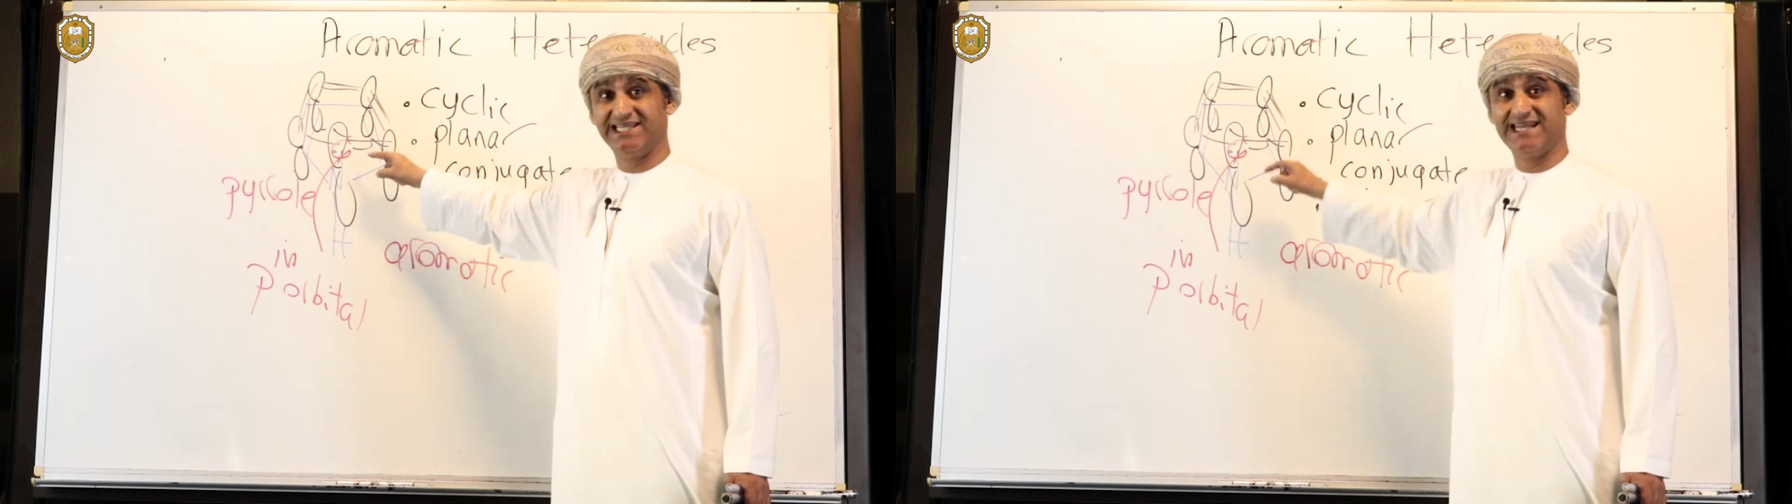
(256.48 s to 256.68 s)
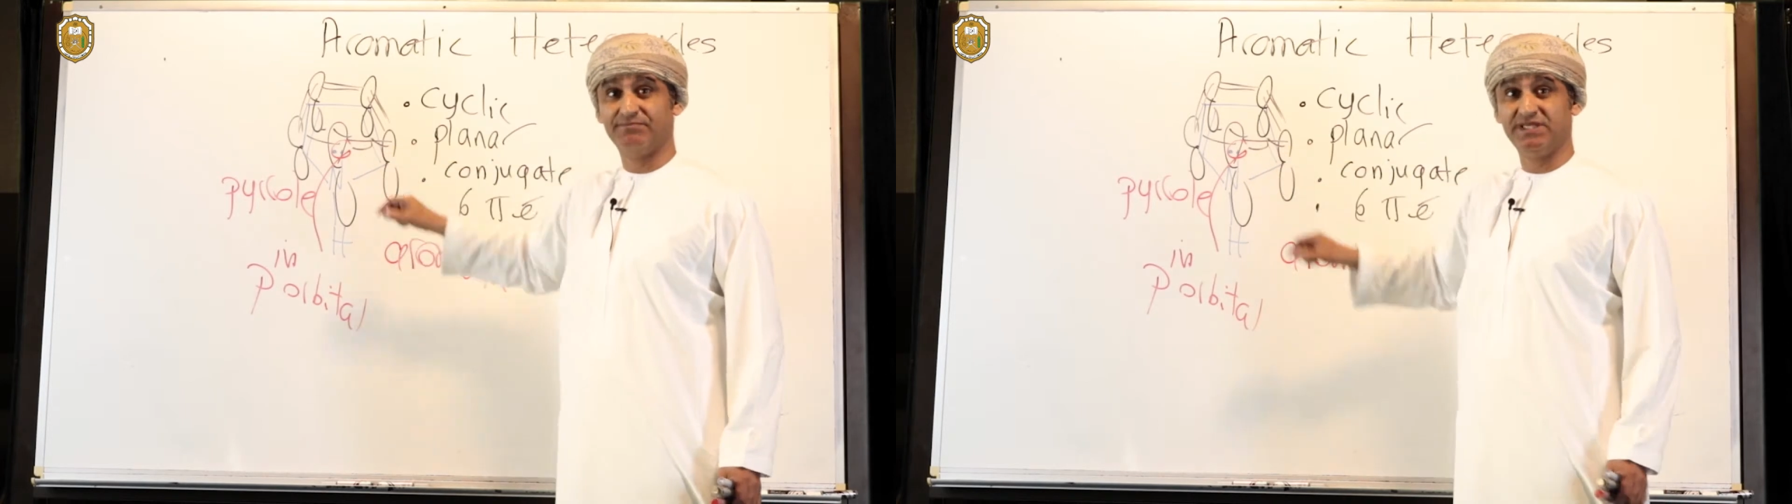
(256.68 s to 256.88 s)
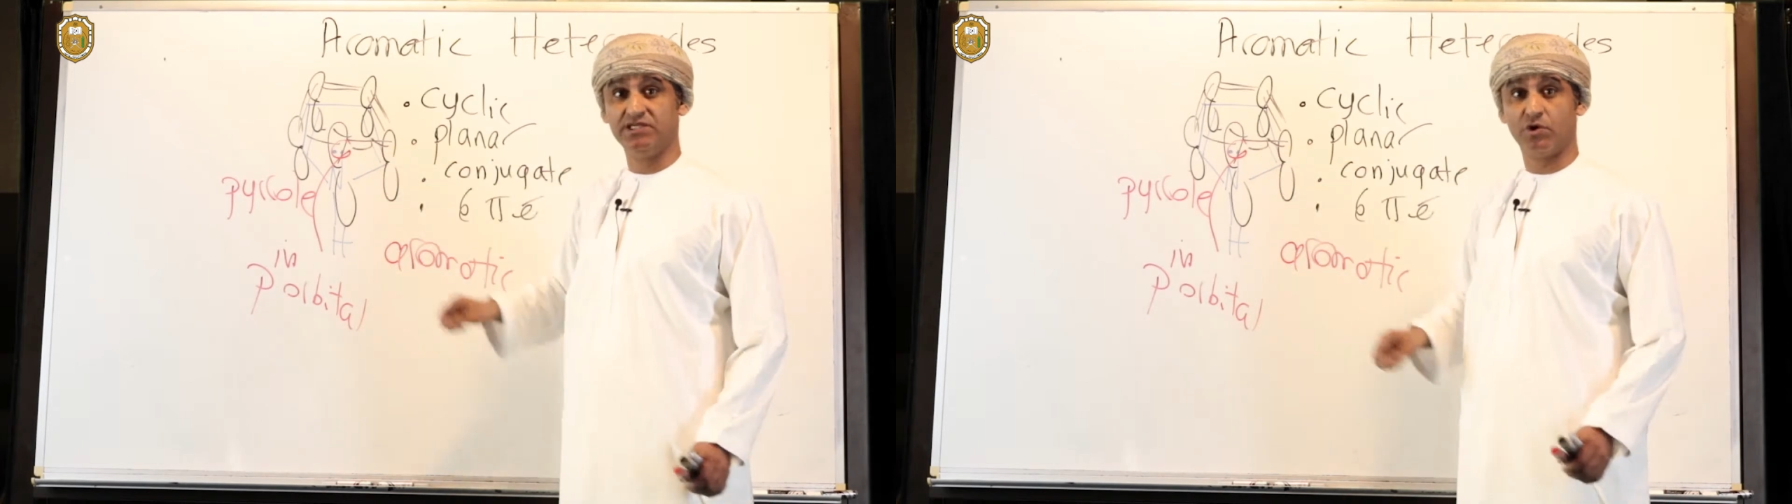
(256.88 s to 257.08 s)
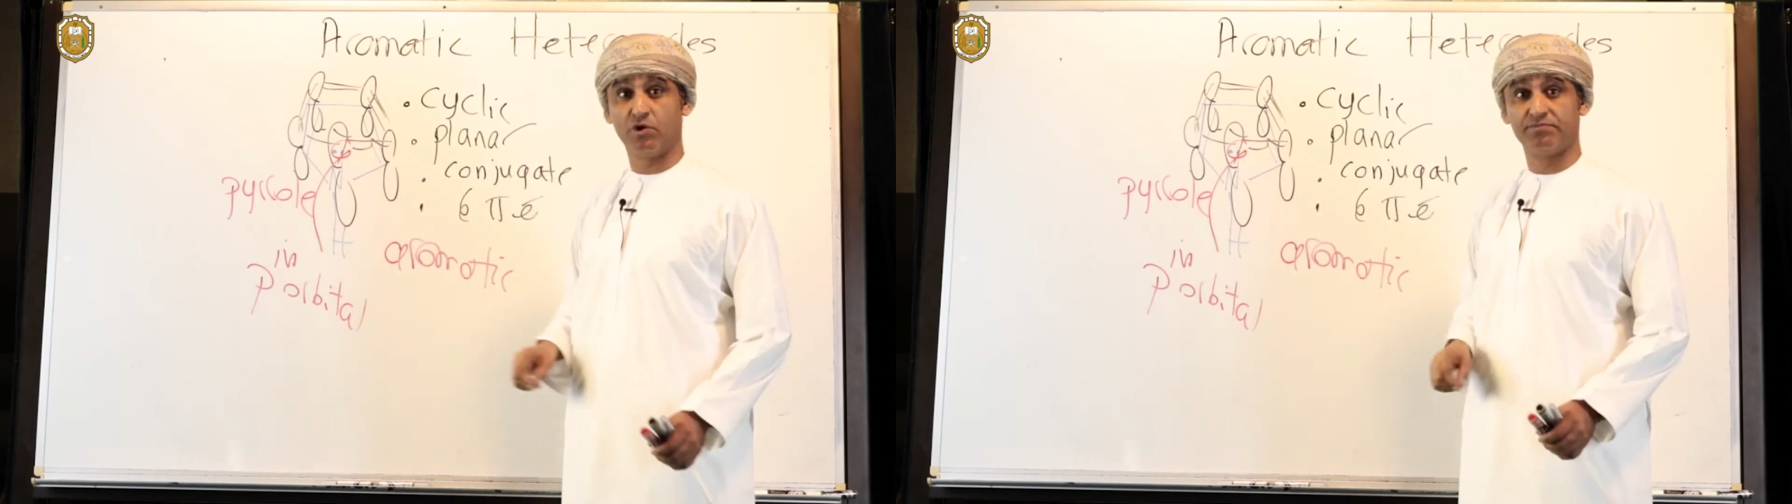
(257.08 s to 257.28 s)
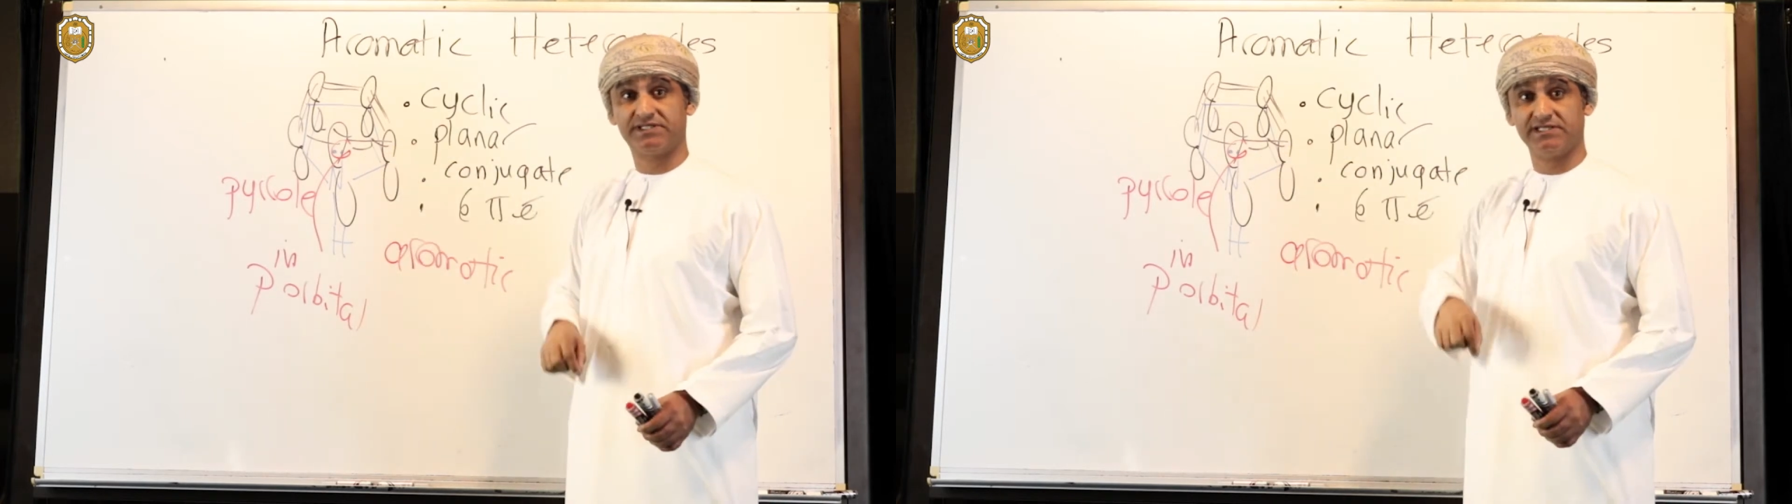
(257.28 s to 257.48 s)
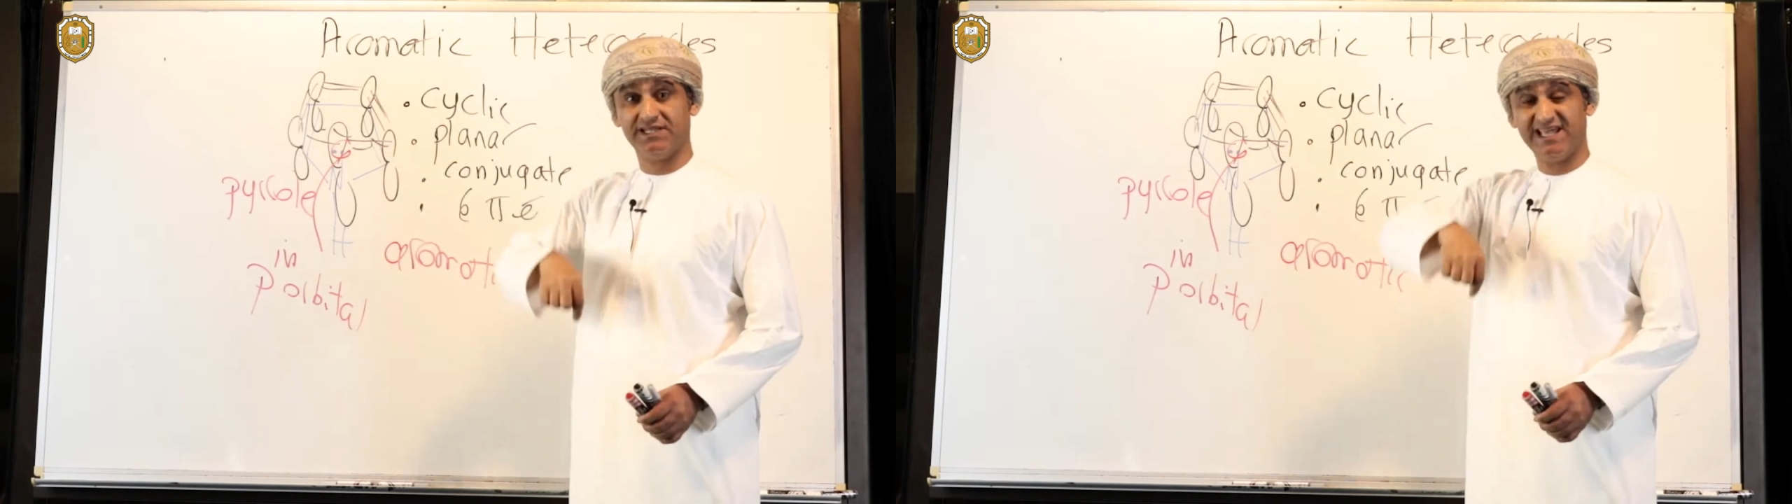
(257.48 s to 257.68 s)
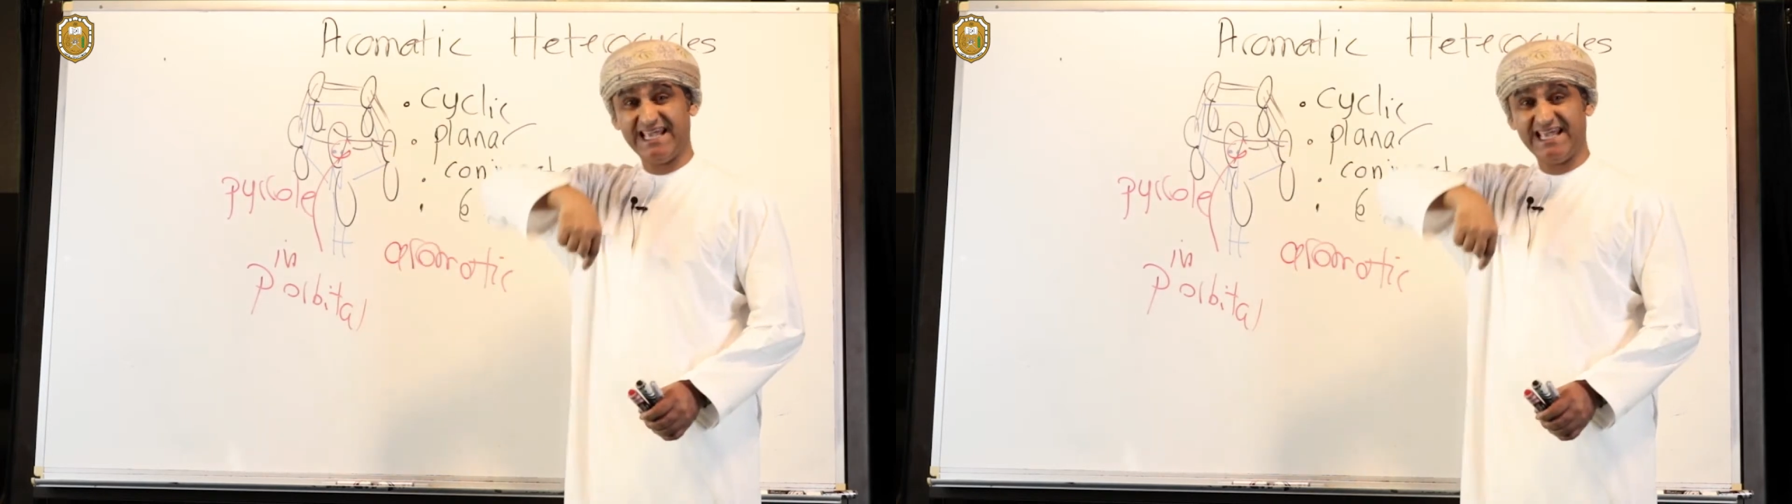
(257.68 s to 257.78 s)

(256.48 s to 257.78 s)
in a p orbital.